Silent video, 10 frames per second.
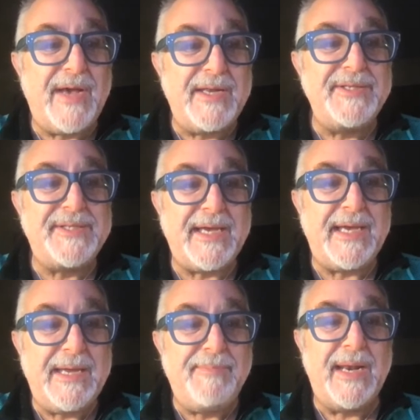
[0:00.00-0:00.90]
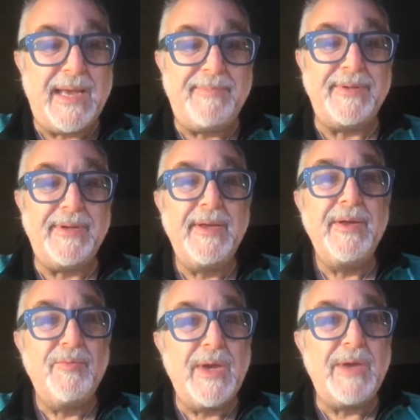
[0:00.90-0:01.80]
velen ze iberleben,
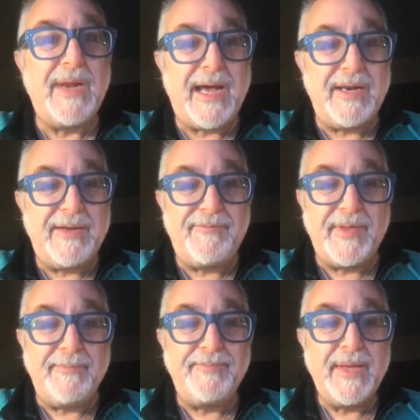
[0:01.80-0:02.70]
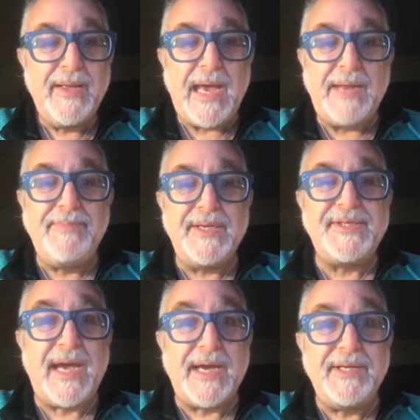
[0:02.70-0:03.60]
we will outlive them, and Mir
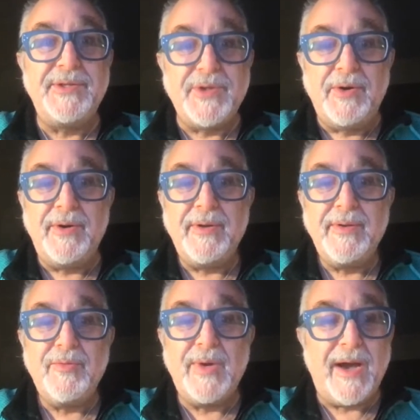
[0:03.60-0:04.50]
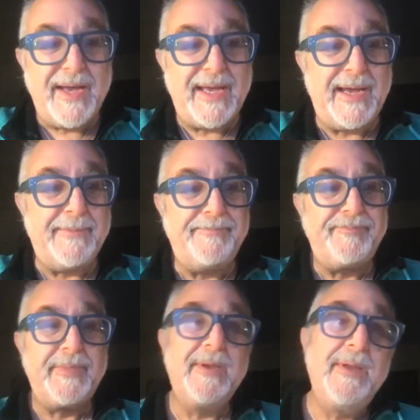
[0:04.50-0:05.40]
seinen do, we are here.
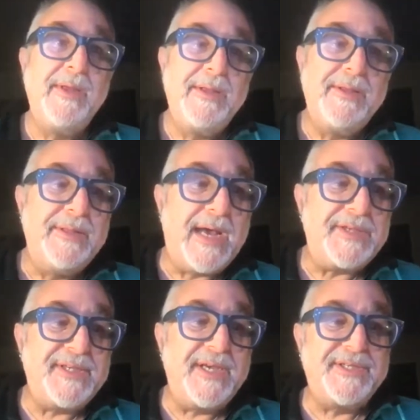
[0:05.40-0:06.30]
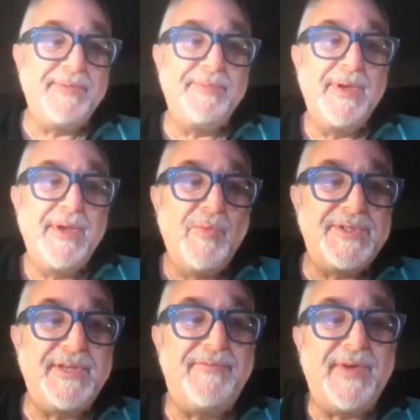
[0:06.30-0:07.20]
Nazism
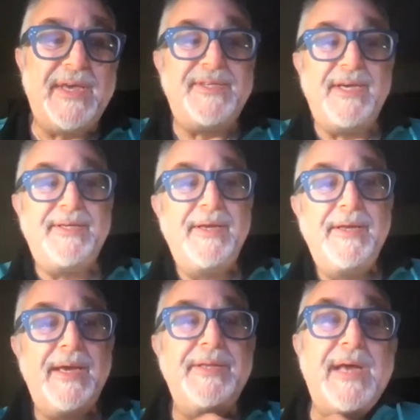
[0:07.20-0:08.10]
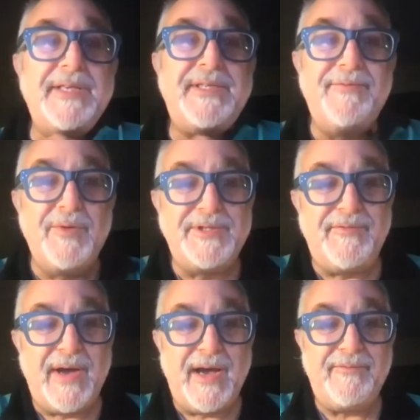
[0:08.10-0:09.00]
was defeated in
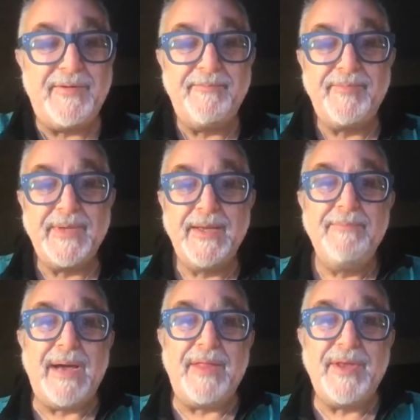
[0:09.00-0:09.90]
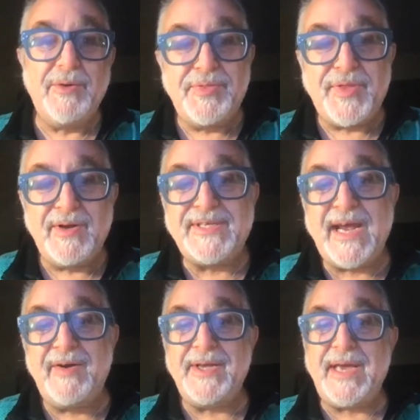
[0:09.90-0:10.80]
1945, but the
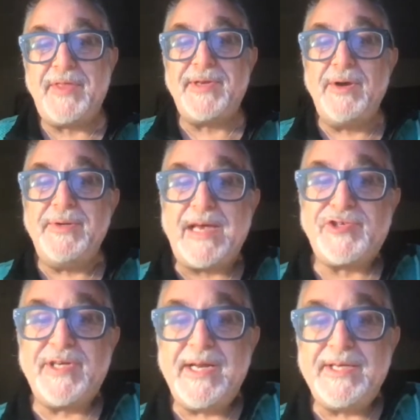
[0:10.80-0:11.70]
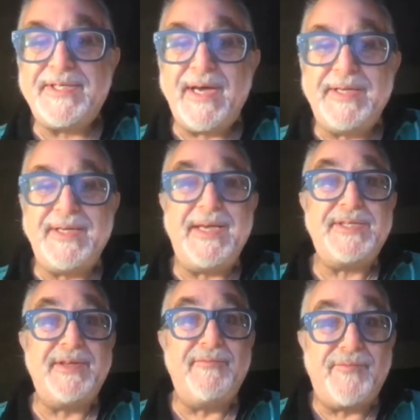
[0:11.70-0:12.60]
authoritarian ethno-nationalist
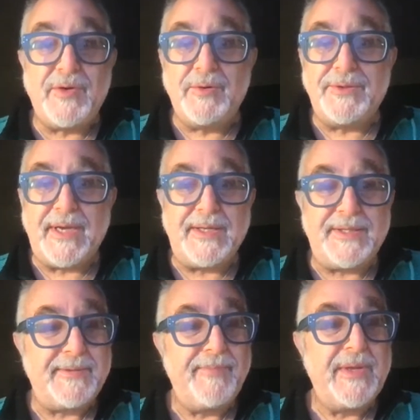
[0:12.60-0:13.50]
ideas that fueled it